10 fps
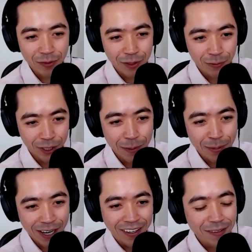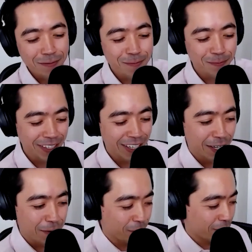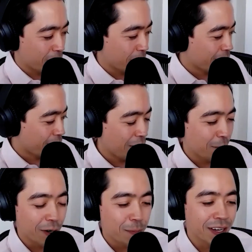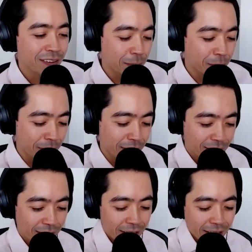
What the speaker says: which we're really proud of for our pet supplements.